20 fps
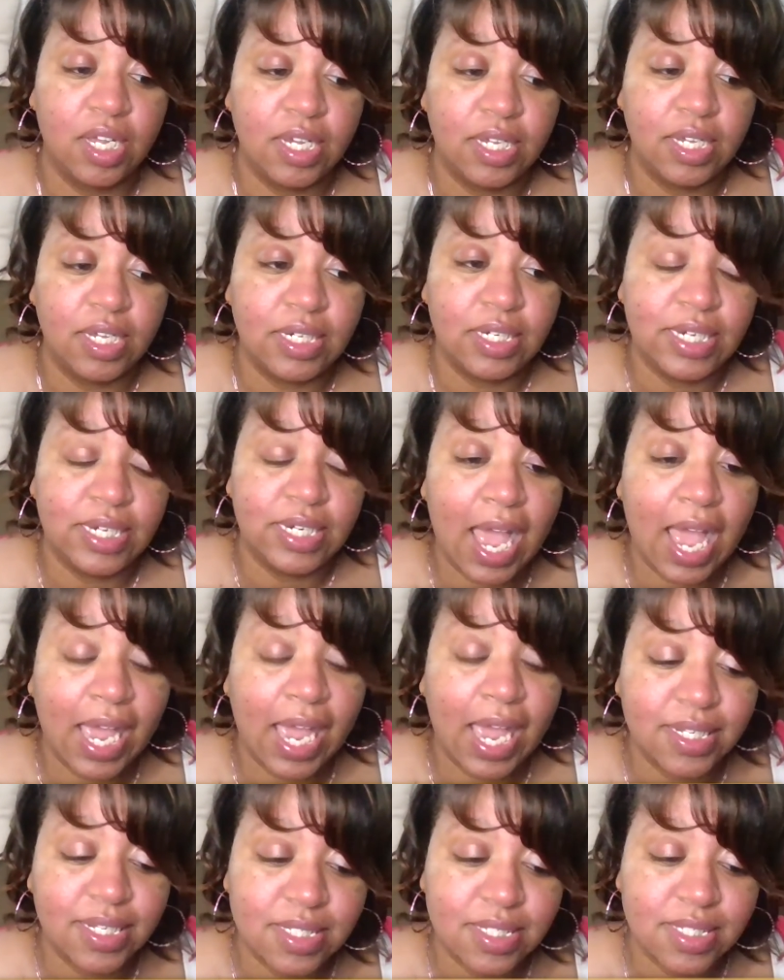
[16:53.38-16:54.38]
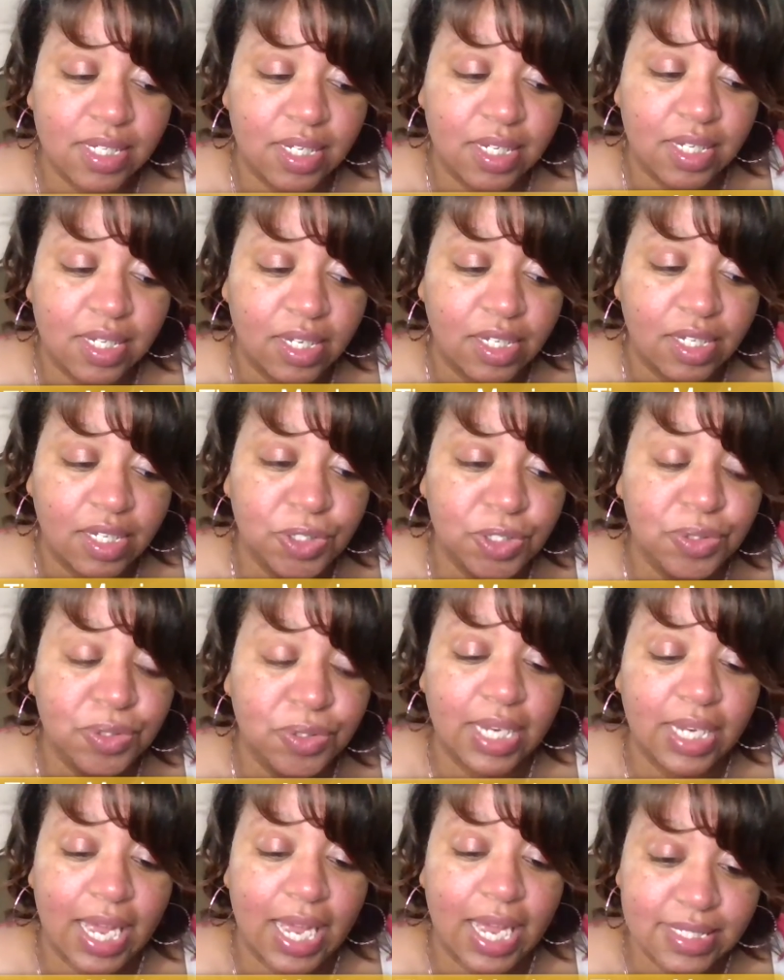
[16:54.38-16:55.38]
not
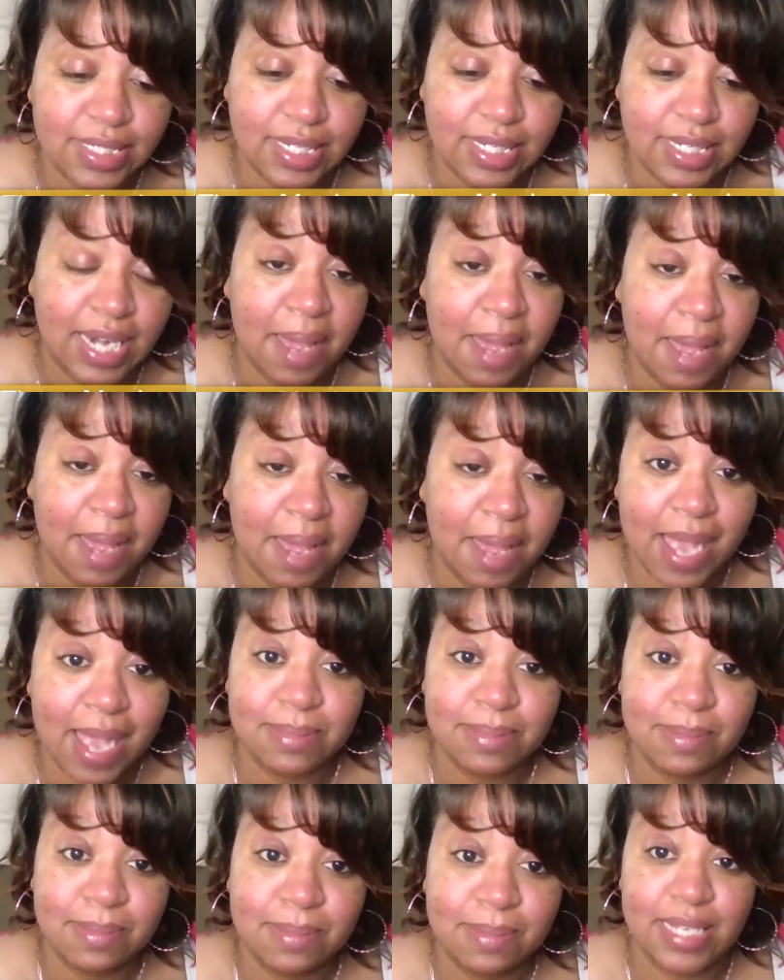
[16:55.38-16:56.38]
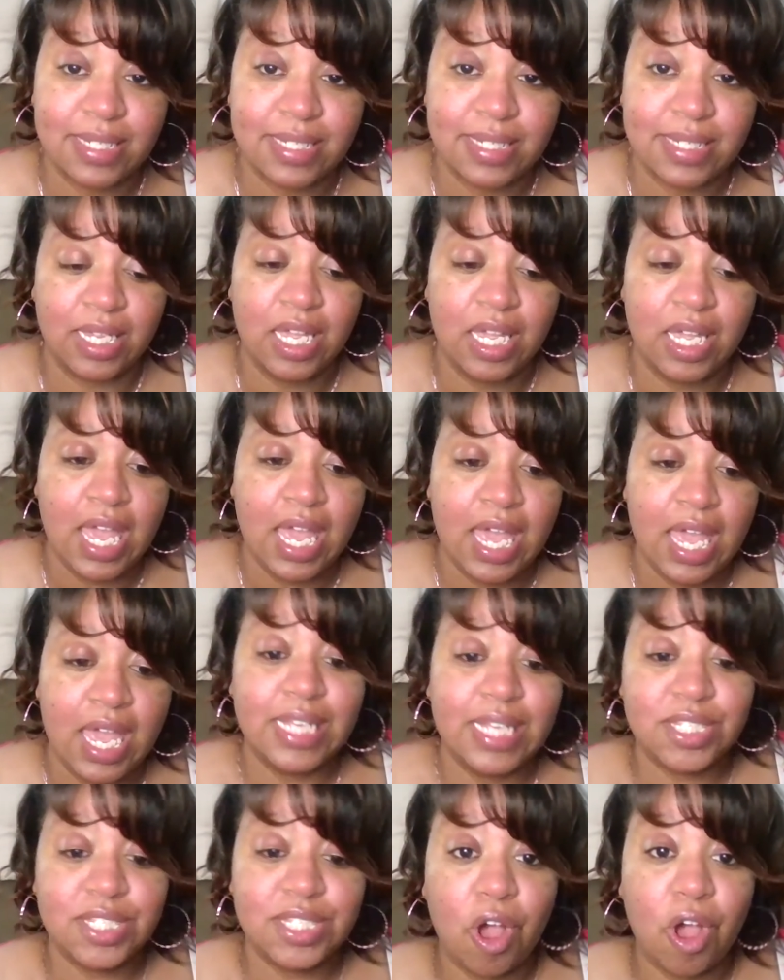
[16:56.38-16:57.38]
utilizing and not maximizing it's
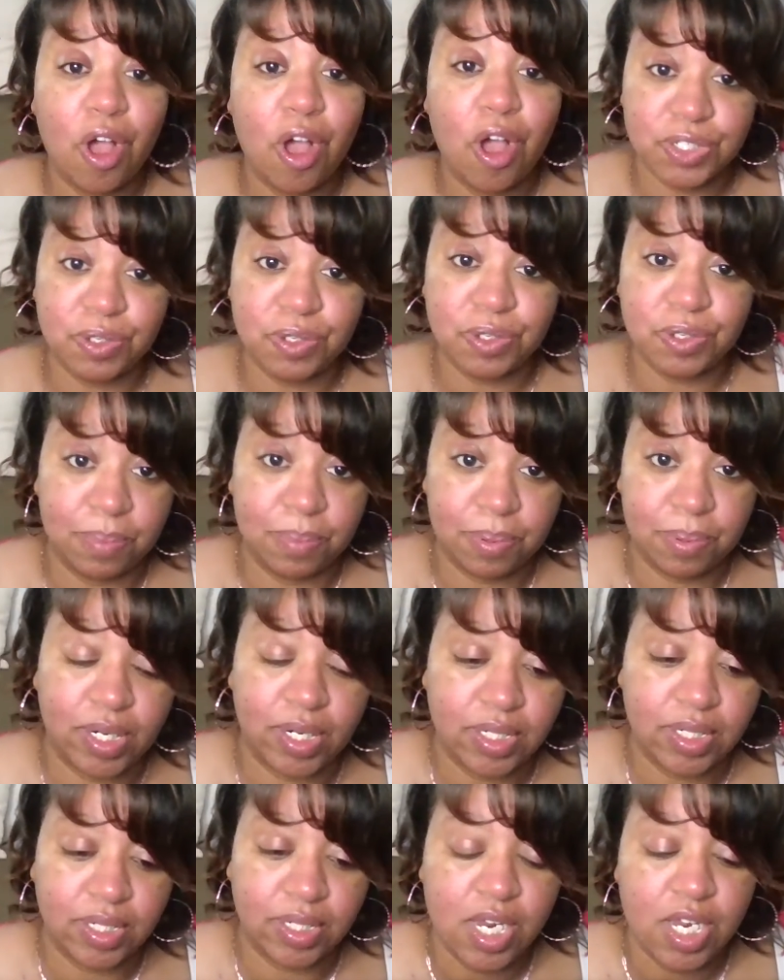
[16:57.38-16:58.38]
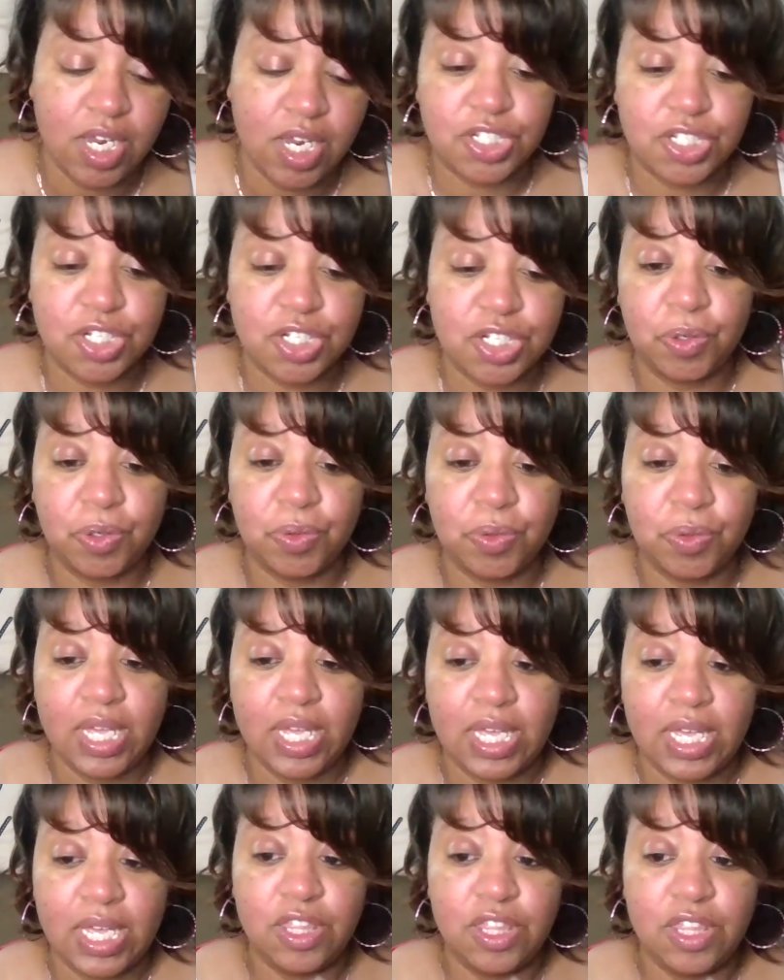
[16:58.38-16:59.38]
also important so
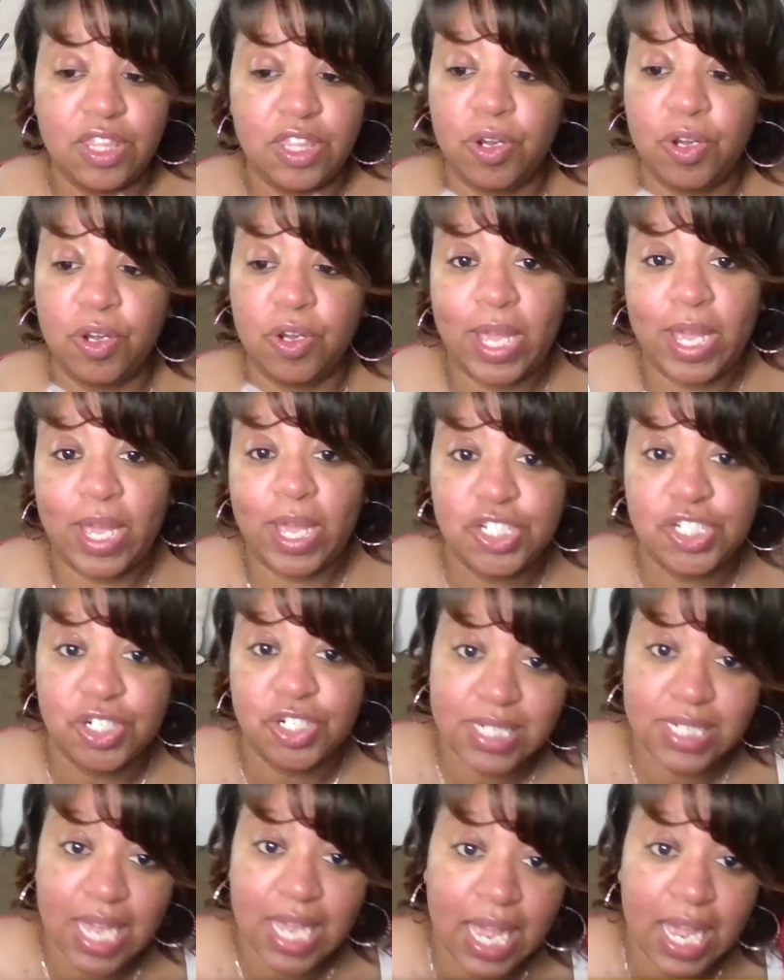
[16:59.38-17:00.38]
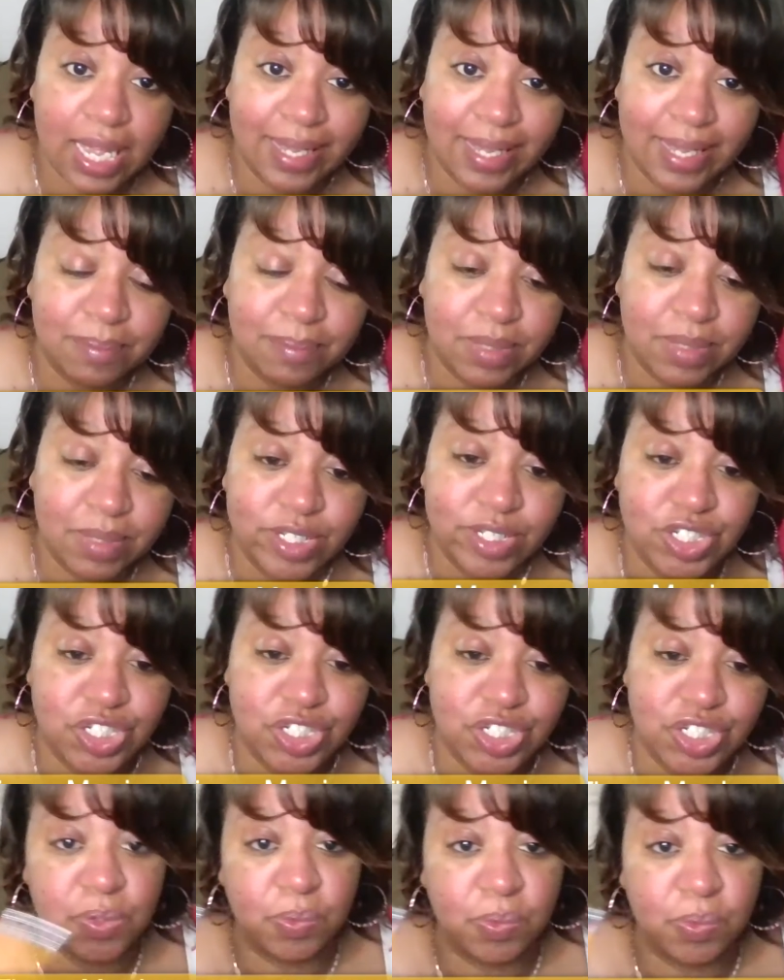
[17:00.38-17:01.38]
if you're gonna waste your time just
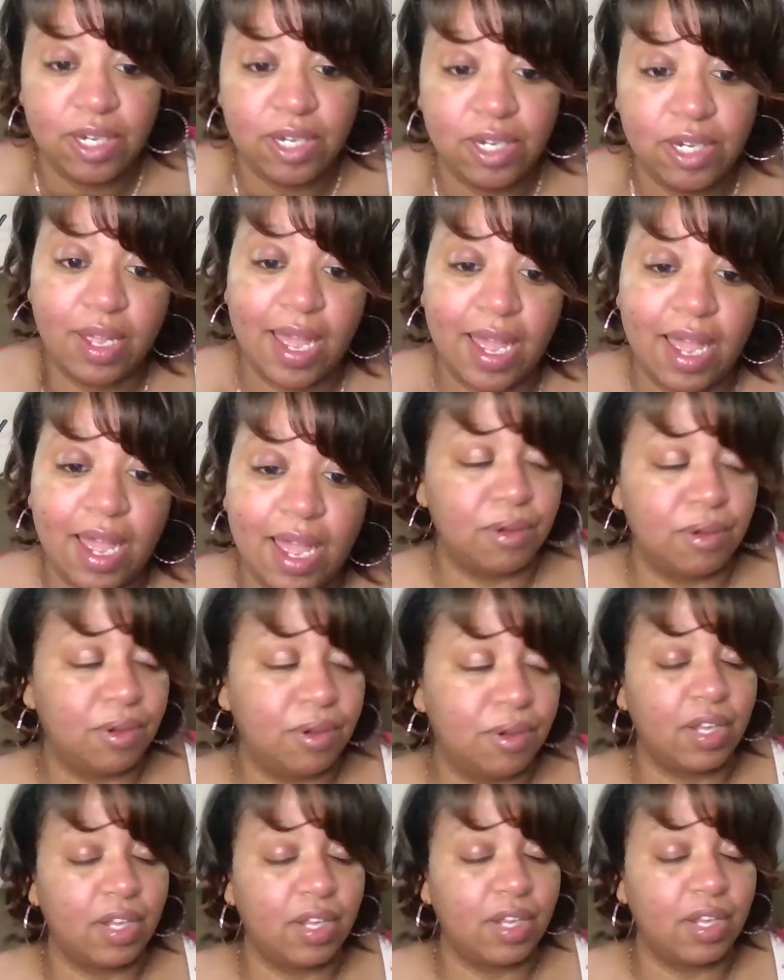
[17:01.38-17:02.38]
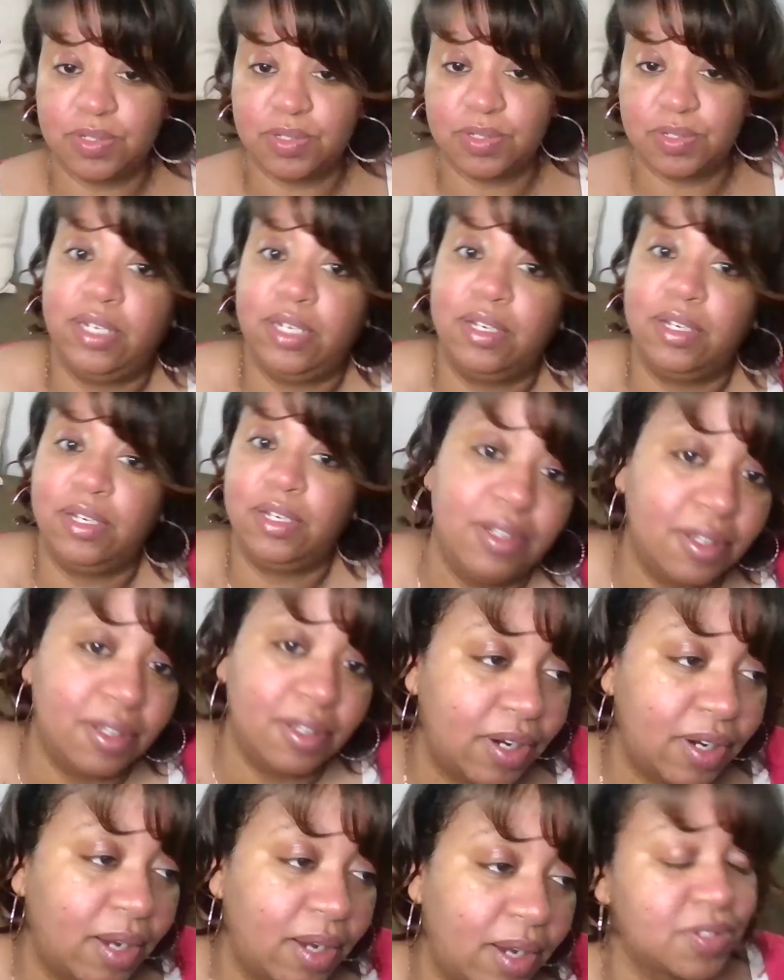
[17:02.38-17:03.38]
waiting on god oh girl i'm just waiting on lord
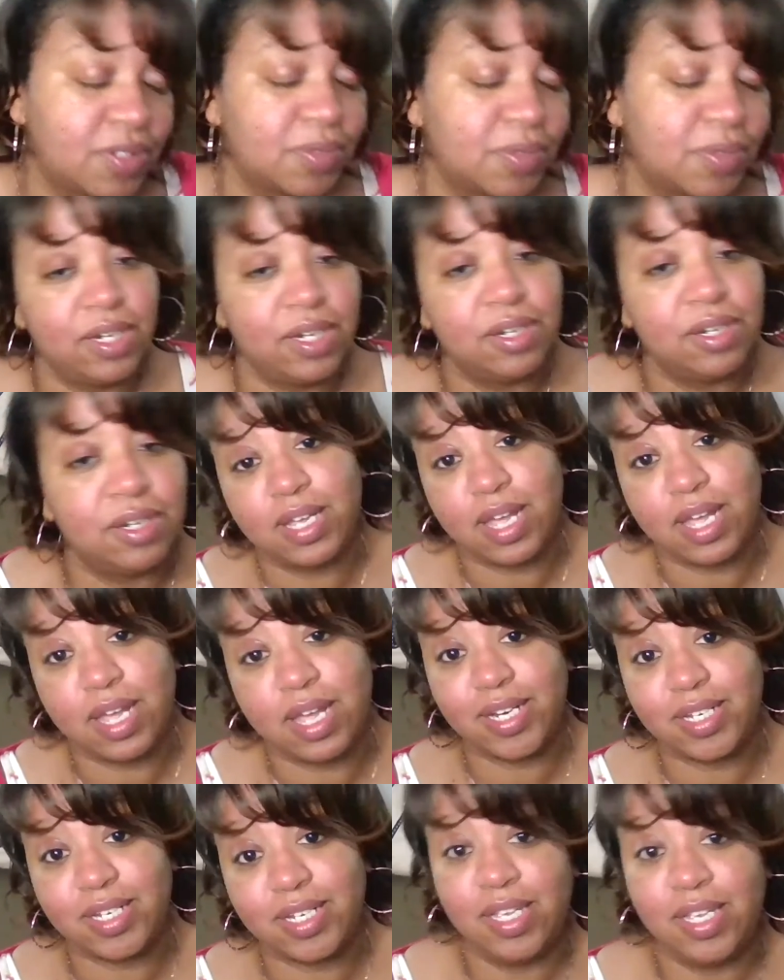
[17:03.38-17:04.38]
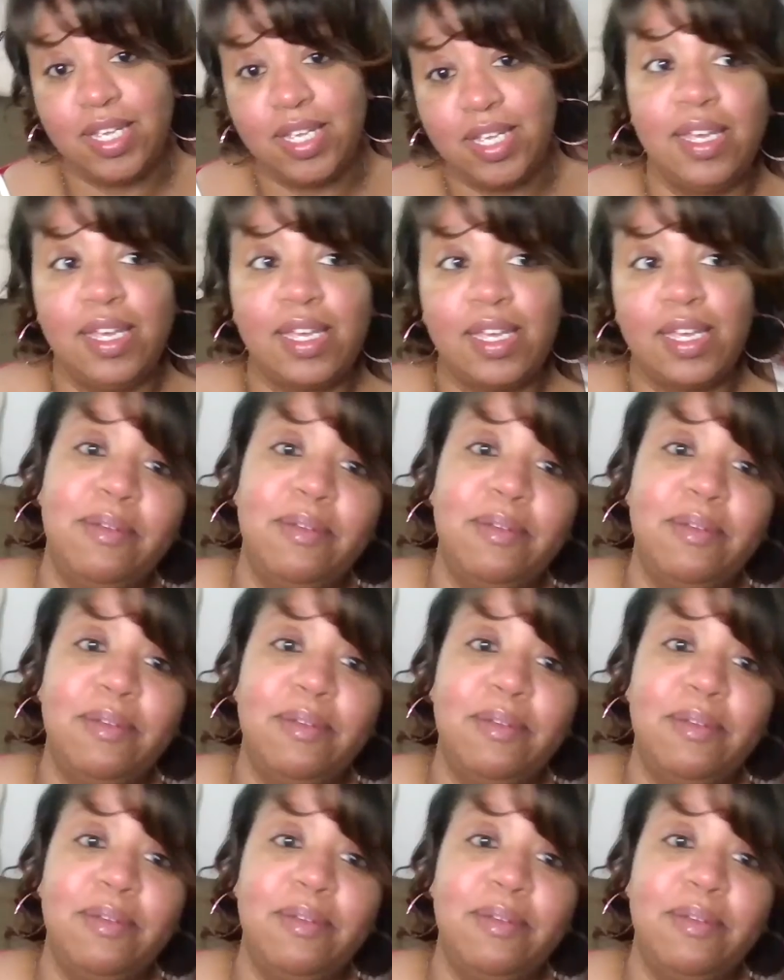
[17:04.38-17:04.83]
i'm just waiting on god to get